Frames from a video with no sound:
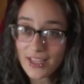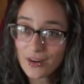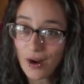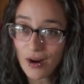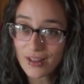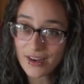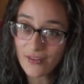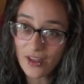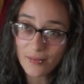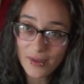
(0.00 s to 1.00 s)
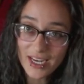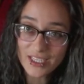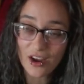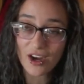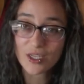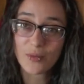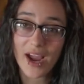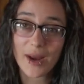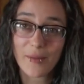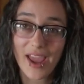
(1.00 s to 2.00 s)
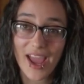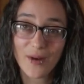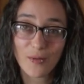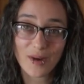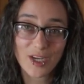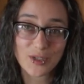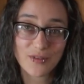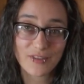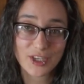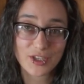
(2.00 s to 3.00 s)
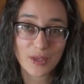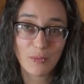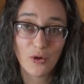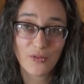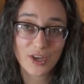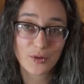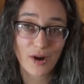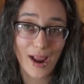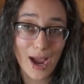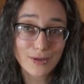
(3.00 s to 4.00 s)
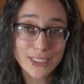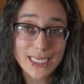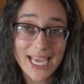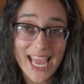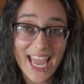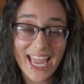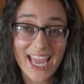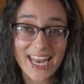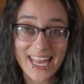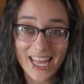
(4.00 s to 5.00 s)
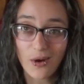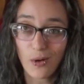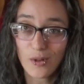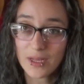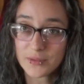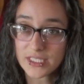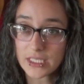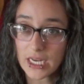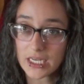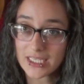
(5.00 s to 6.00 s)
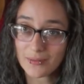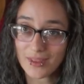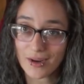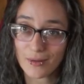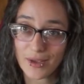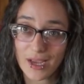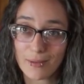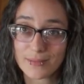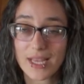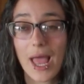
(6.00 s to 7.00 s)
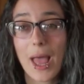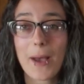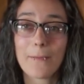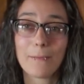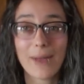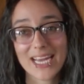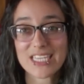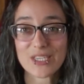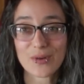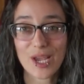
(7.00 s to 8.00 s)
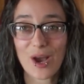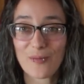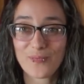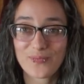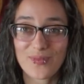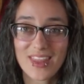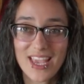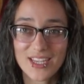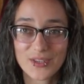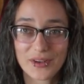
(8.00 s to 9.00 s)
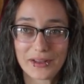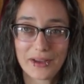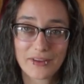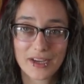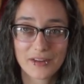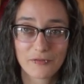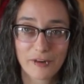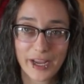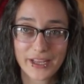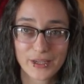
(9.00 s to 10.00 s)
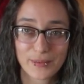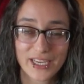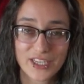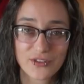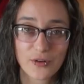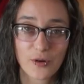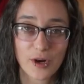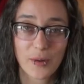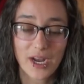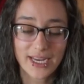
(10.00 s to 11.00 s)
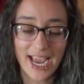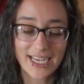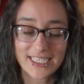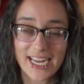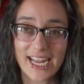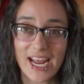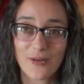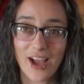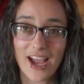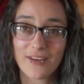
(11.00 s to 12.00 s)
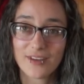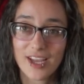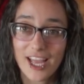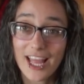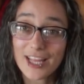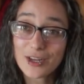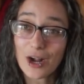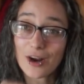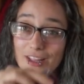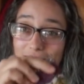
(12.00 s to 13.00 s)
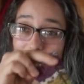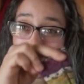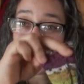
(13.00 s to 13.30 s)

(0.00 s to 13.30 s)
a little garland of all the mini socks behind my head when we do eventually move into our house, and that whole upstairs up there becomes my studio. So I'll have a regular place to record a podcast, and I will have a little garland